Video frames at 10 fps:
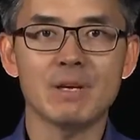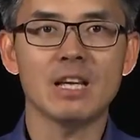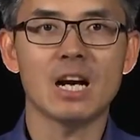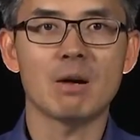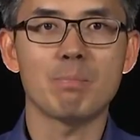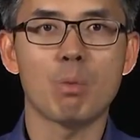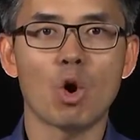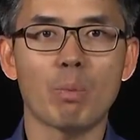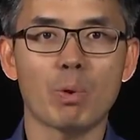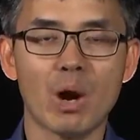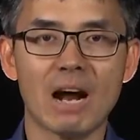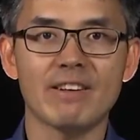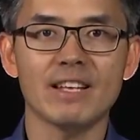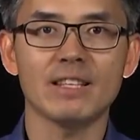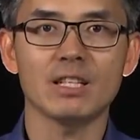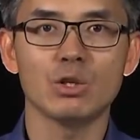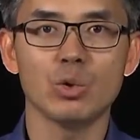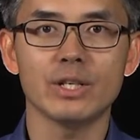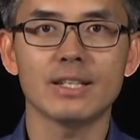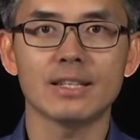become more prevalent in
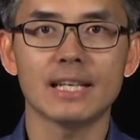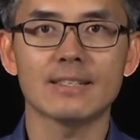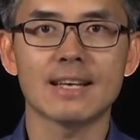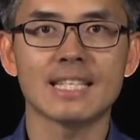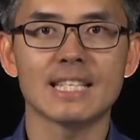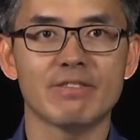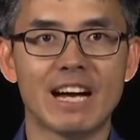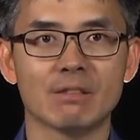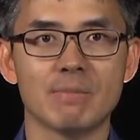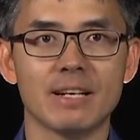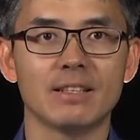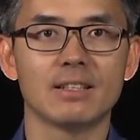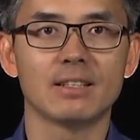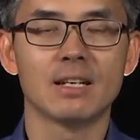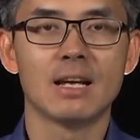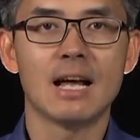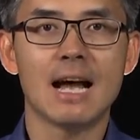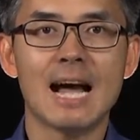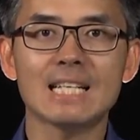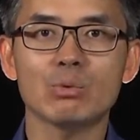recent data science development.
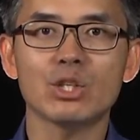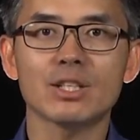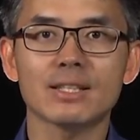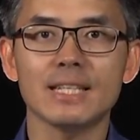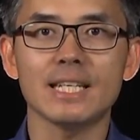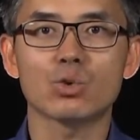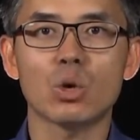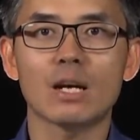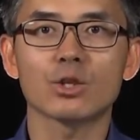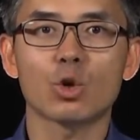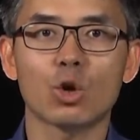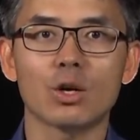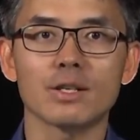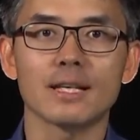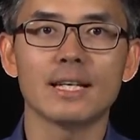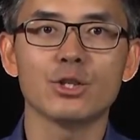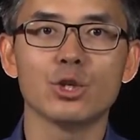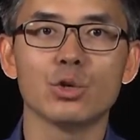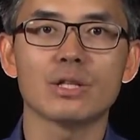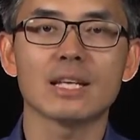As we shall see throughout the course, it is
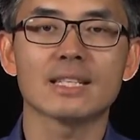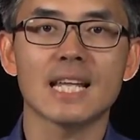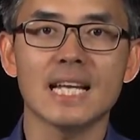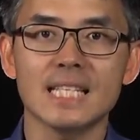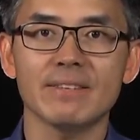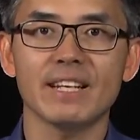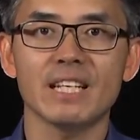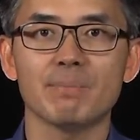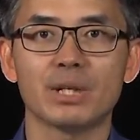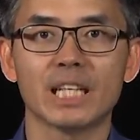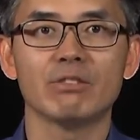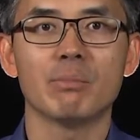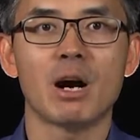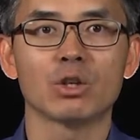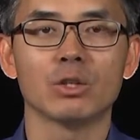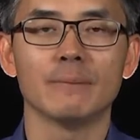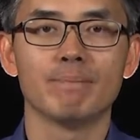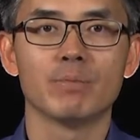used extensively in predictive modeling.